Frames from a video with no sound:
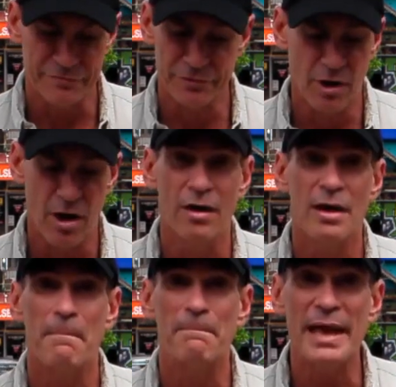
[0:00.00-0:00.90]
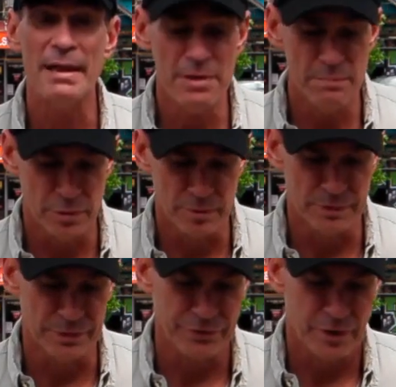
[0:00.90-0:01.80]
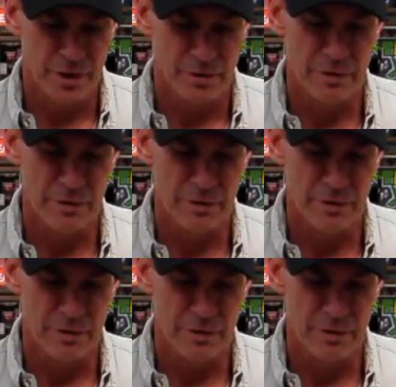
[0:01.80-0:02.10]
After all, baby boomers,